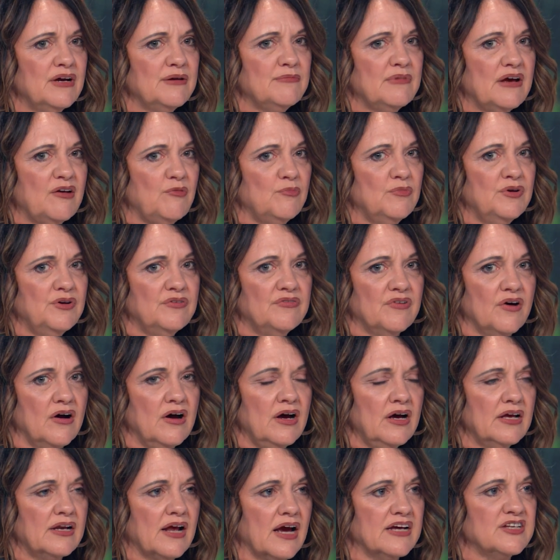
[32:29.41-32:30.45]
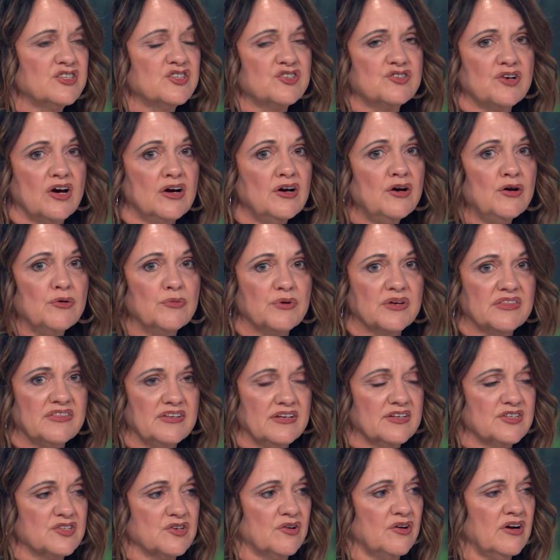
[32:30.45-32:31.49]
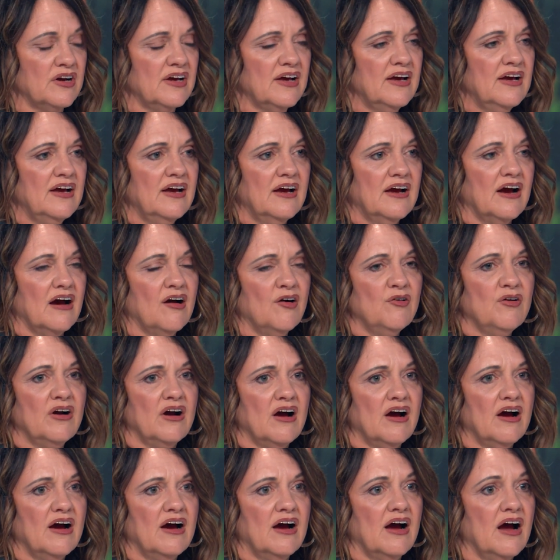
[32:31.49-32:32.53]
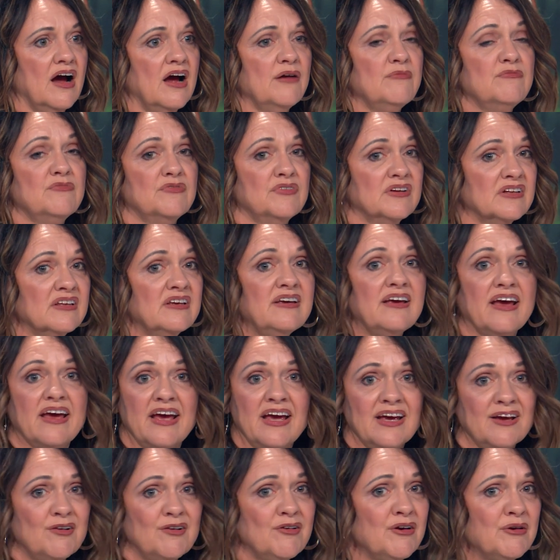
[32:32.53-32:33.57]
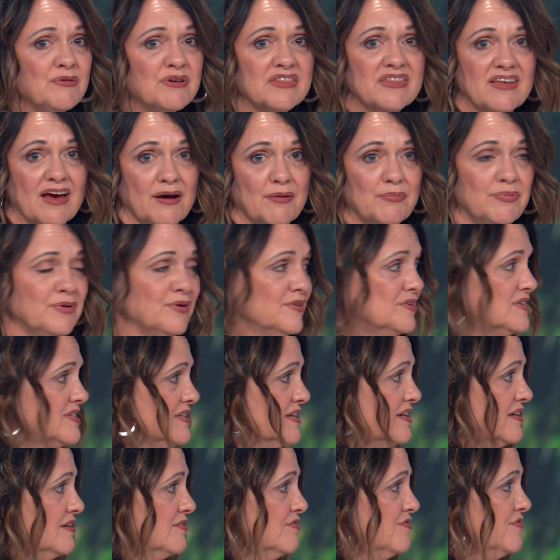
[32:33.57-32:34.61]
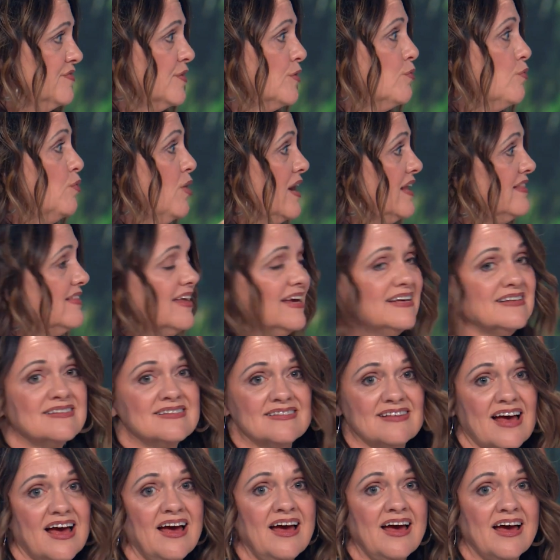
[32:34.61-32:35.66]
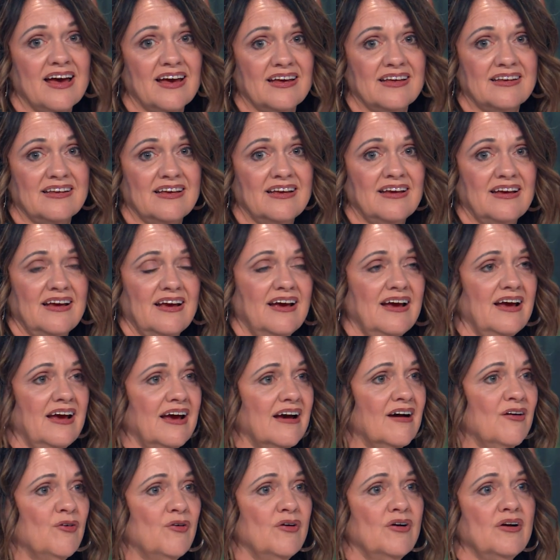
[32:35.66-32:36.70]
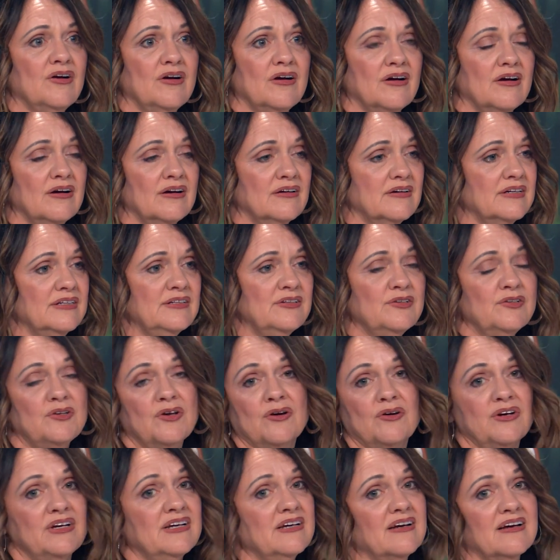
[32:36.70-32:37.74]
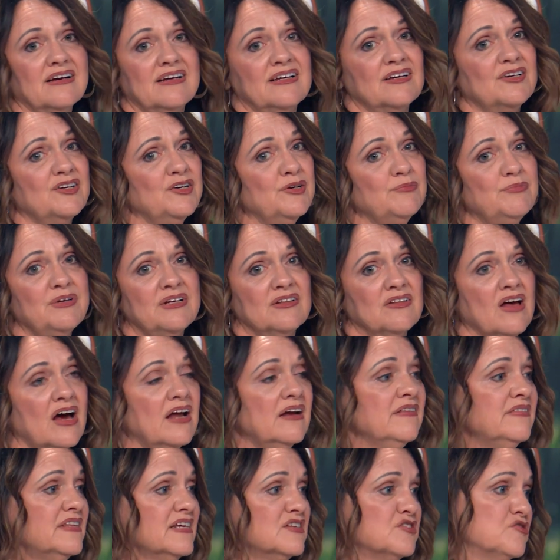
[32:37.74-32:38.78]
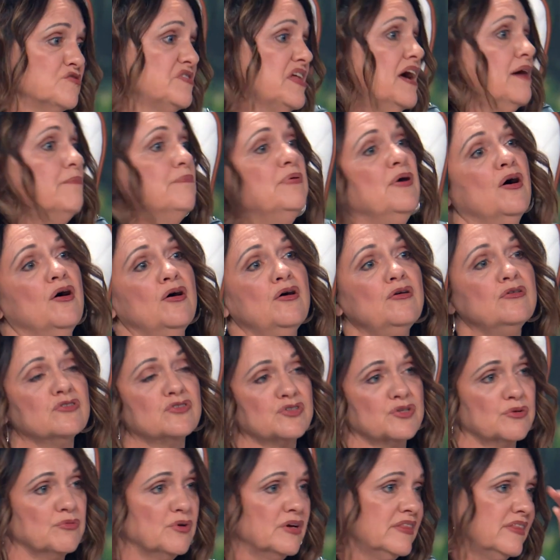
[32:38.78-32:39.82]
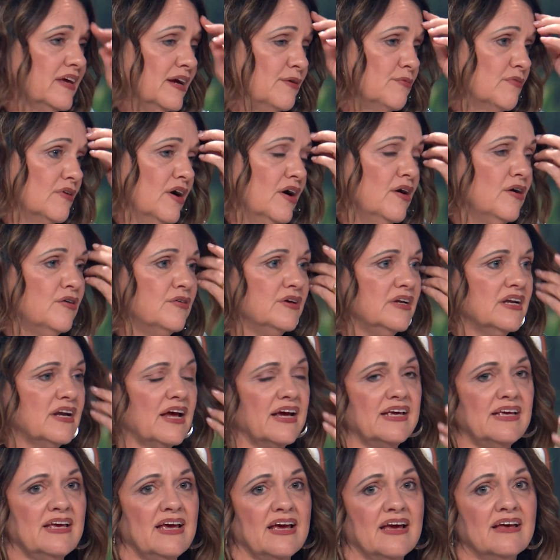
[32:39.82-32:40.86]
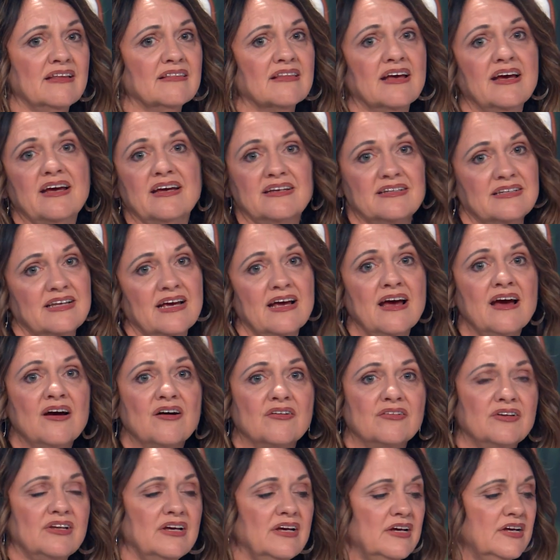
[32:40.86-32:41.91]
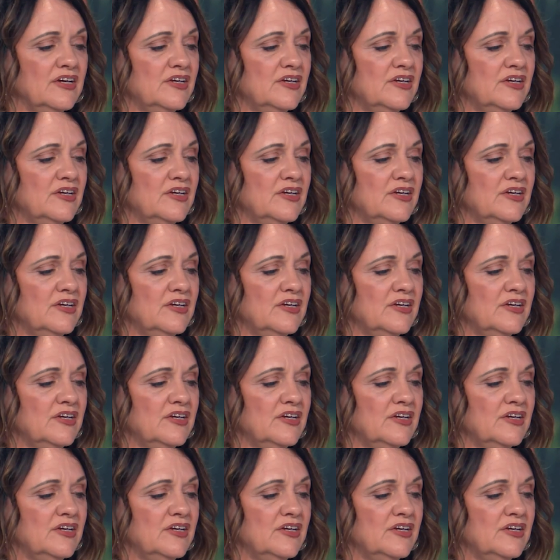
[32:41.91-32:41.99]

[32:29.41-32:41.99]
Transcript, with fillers: I move on I struggle with this or or I'm really angry with that person for right. what they said. Right, right. Or, you know, it, it, could be a lot of things, or that post, or what they wrote, and I can't lay it down.